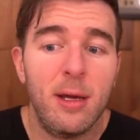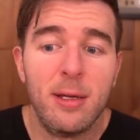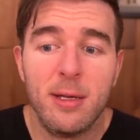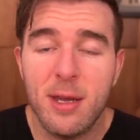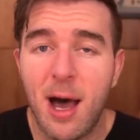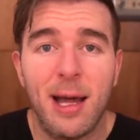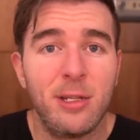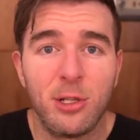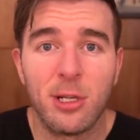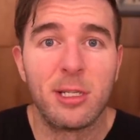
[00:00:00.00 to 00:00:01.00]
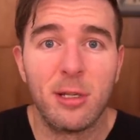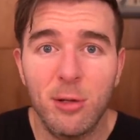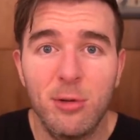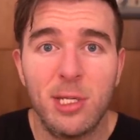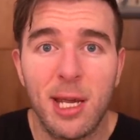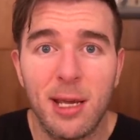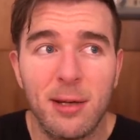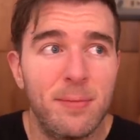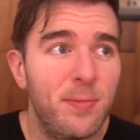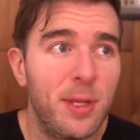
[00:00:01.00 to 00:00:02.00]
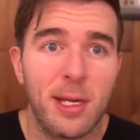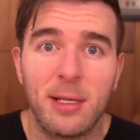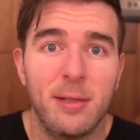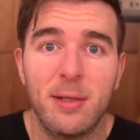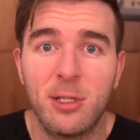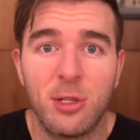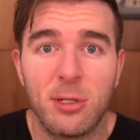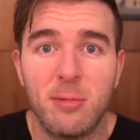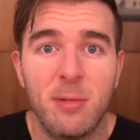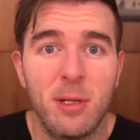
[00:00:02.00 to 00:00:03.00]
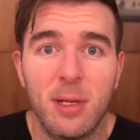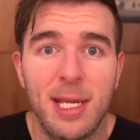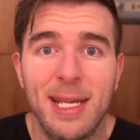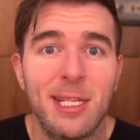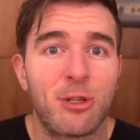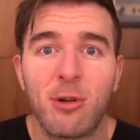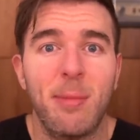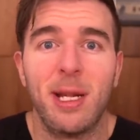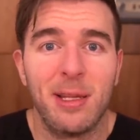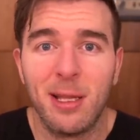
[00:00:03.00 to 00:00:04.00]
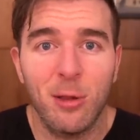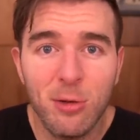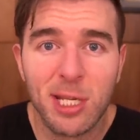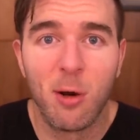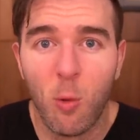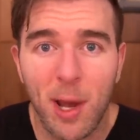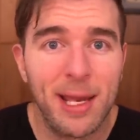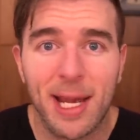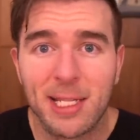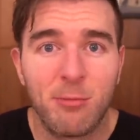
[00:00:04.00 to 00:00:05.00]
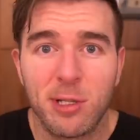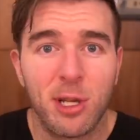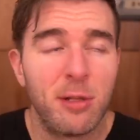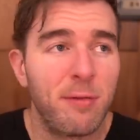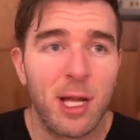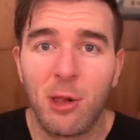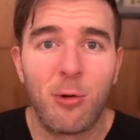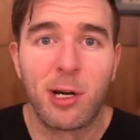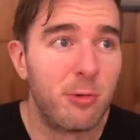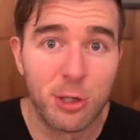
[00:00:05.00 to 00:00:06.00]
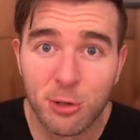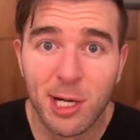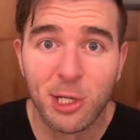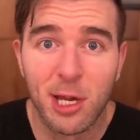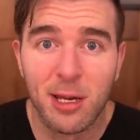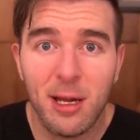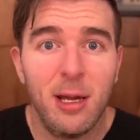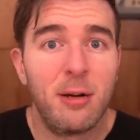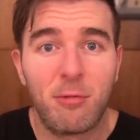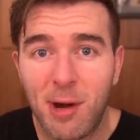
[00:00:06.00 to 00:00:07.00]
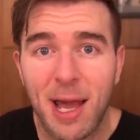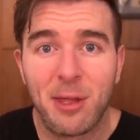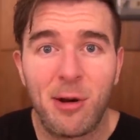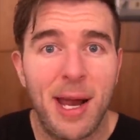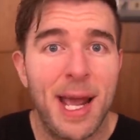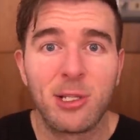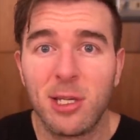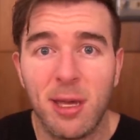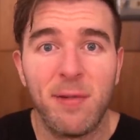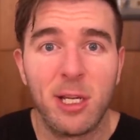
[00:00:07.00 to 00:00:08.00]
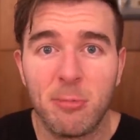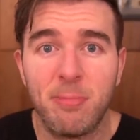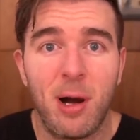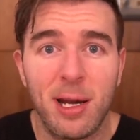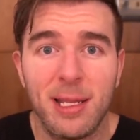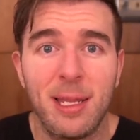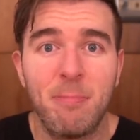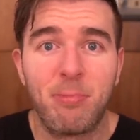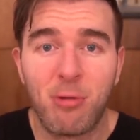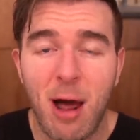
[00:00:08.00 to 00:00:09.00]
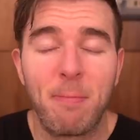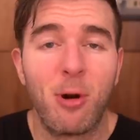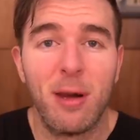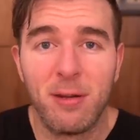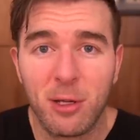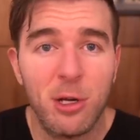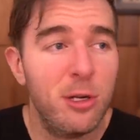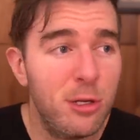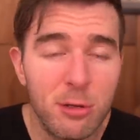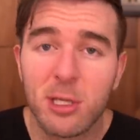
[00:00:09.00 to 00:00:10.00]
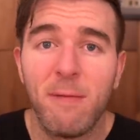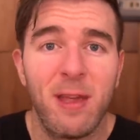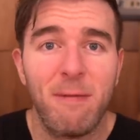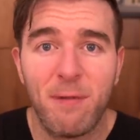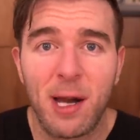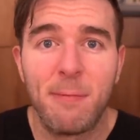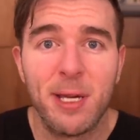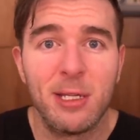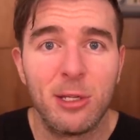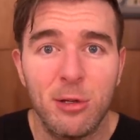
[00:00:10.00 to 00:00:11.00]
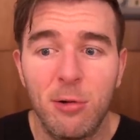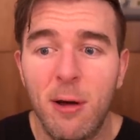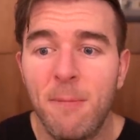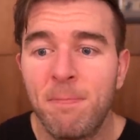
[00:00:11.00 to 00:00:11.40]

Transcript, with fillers: not just losing, like just indiscriminately losing weight as a result of caloric restriction, rather actually giving your body the proper and conducive environment to,